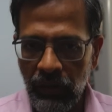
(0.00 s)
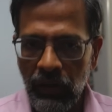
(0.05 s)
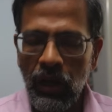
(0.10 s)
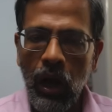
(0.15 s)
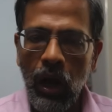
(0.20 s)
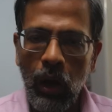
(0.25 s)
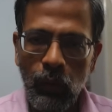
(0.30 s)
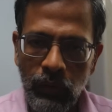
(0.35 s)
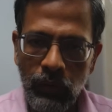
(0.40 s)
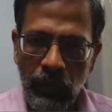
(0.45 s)

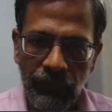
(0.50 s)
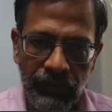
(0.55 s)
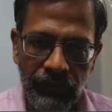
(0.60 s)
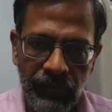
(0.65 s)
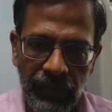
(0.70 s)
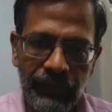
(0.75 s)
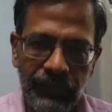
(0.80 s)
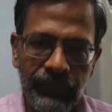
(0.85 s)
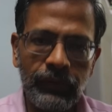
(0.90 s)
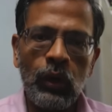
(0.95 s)
Out of
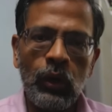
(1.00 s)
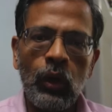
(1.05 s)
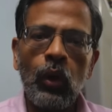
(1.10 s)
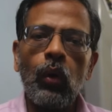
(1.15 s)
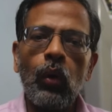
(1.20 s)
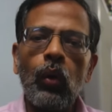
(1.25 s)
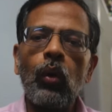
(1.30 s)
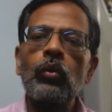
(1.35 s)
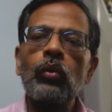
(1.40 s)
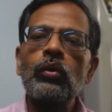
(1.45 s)
this,
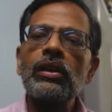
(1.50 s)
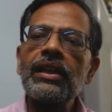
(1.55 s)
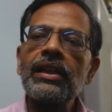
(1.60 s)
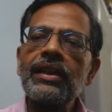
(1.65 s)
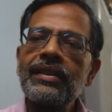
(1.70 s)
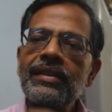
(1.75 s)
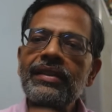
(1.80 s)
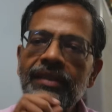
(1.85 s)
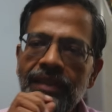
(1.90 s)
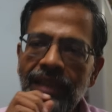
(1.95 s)

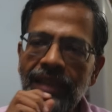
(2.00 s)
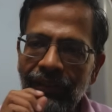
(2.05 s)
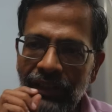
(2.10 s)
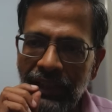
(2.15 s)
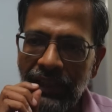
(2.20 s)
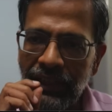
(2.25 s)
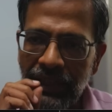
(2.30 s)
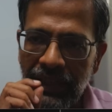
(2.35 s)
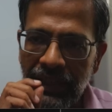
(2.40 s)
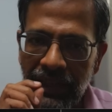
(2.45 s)
only
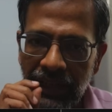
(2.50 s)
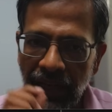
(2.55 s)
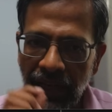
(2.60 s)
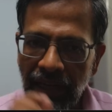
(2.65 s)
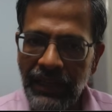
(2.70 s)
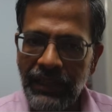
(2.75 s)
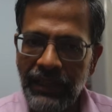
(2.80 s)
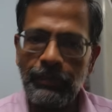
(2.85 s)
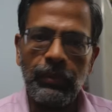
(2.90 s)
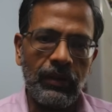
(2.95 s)

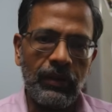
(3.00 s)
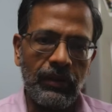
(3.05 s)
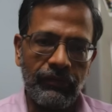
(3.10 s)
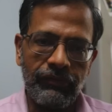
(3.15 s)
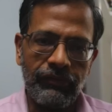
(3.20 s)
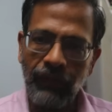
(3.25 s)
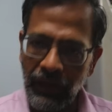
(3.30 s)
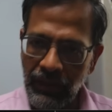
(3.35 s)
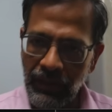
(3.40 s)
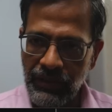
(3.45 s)
78
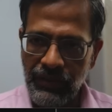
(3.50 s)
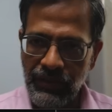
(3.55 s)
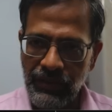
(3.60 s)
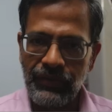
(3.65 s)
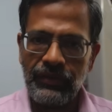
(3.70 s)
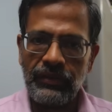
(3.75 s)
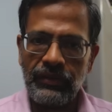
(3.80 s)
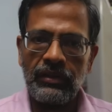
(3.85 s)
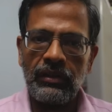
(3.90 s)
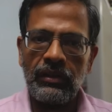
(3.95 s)

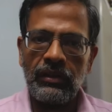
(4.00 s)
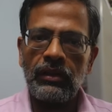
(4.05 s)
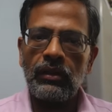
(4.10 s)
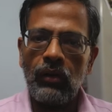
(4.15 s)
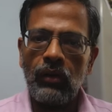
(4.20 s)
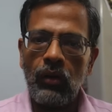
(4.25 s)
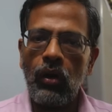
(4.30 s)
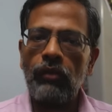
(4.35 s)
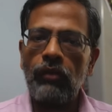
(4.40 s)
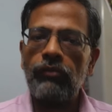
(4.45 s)
funds
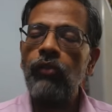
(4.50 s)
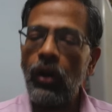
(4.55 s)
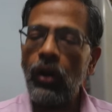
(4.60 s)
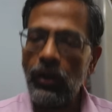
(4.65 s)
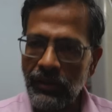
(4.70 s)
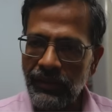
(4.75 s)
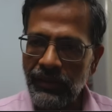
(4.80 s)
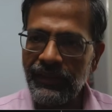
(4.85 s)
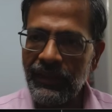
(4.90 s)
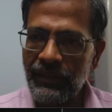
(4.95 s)
or
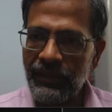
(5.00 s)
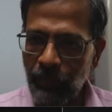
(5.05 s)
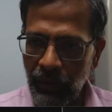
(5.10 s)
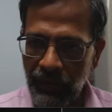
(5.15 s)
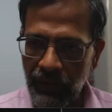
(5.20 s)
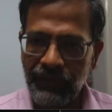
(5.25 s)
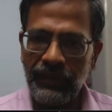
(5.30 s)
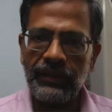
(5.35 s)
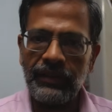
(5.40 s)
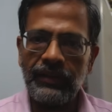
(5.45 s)

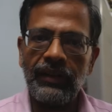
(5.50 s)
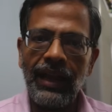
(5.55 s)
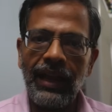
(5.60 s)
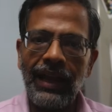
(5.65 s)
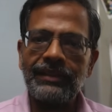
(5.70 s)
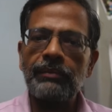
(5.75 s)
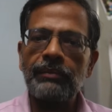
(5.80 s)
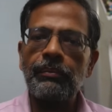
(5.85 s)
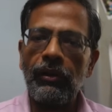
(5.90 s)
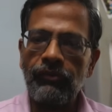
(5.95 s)
46%
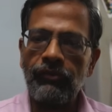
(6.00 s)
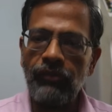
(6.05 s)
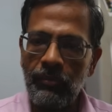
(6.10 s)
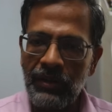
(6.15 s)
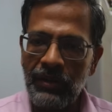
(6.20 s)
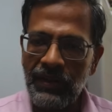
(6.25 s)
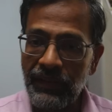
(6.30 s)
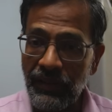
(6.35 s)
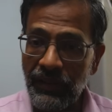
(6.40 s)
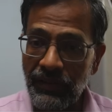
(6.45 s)
has a
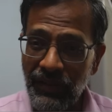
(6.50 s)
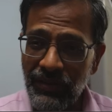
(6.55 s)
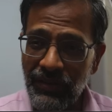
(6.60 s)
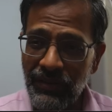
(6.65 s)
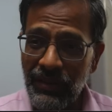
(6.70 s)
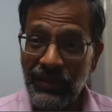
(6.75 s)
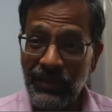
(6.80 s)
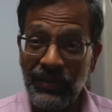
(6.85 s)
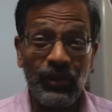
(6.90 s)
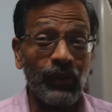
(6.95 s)
performance
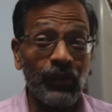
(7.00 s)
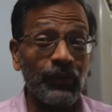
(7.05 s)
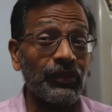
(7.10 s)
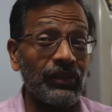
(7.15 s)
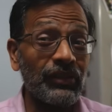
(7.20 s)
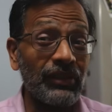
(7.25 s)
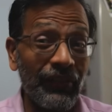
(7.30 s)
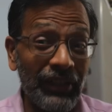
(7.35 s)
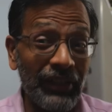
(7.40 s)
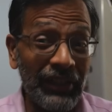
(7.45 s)
consistency of
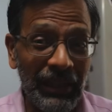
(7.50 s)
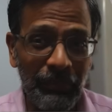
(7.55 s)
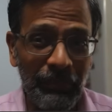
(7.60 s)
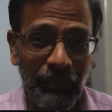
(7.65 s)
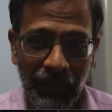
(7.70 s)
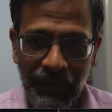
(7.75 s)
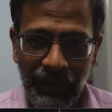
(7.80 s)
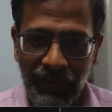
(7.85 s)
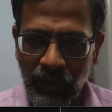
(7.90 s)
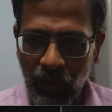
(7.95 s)

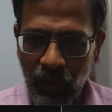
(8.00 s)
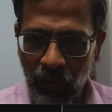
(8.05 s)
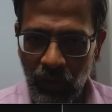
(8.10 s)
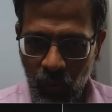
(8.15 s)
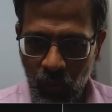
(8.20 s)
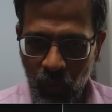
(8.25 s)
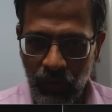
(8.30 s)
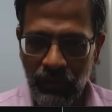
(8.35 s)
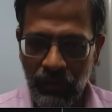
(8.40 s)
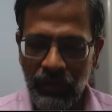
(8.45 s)
70% or
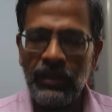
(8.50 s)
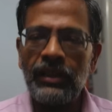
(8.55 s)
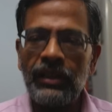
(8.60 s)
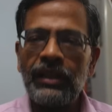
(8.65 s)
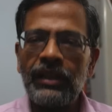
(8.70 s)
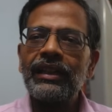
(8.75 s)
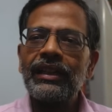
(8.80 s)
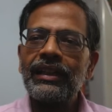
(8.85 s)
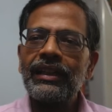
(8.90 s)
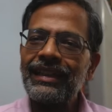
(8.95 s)
more.
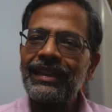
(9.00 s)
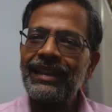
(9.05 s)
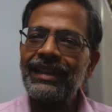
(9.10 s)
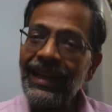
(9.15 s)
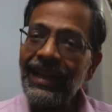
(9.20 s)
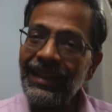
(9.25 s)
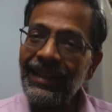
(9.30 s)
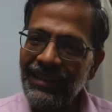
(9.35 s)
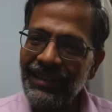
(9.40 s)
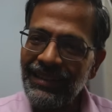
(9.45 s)

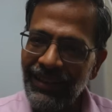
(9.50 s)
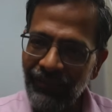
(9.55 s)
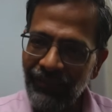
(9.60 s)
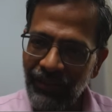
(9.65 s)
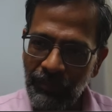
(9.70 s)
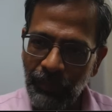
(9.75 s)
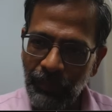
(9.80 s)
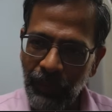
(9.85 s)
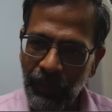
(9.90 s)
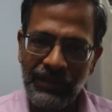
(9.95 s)

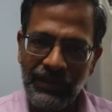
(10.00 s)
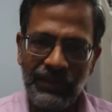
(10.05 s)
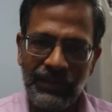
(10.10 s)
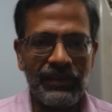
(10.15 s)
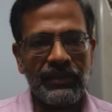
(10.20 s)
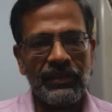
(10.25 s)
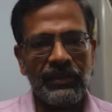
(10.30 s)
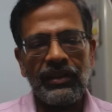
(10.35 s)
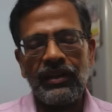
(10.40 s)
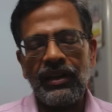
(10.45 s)
87
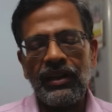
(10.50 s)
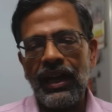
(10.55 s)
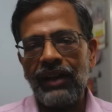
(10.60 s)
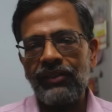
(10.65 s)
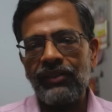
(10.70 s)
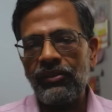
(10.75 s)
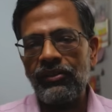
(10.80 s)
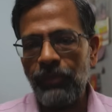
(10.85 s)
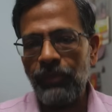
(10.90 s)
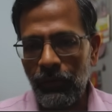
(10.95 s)
funds
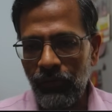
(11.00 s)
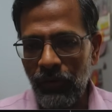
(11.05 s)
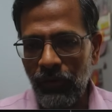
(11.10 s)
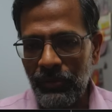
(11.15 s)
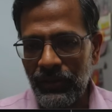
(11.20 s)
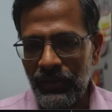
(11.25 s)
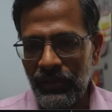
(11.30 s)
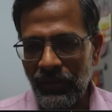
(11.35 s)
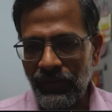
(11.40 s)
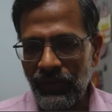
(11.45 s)
have a
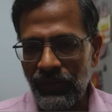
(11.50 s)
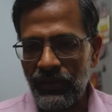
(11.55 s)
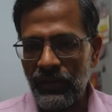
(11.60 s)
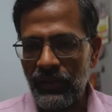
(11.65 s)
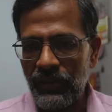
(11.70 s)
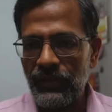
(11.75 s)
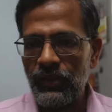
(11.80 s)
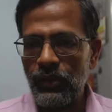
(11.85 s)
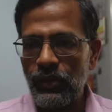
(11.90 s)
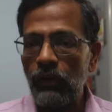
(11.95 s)
performance
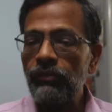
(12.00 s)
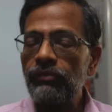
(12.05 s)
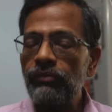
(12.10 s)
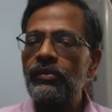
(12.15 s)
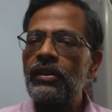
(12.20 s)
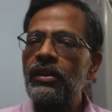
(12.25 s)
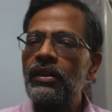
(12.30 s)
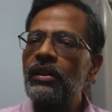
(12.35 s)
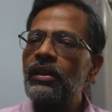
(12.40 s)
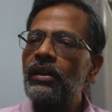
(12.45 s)
consistency of
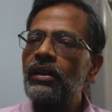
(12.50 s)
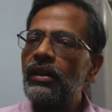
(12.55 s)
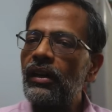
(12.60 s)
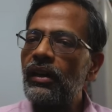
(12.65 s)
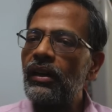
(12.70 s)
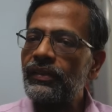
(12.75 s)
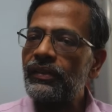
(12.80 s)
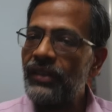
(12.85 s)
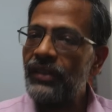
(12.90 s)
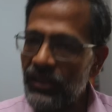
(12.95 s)

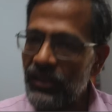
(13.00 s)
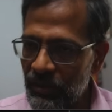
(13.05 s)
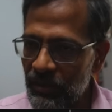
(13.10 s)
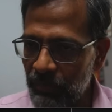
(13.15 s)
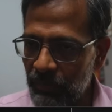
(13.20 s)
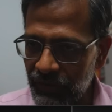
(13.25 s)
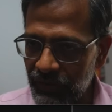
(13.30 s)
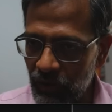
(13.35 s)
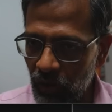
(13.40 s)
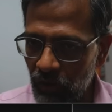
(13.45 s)

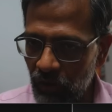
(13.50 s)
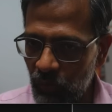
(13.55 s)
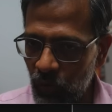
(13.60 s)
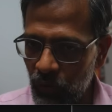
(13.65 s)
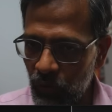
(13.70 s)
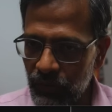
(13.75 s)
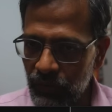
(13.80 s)
60% or more.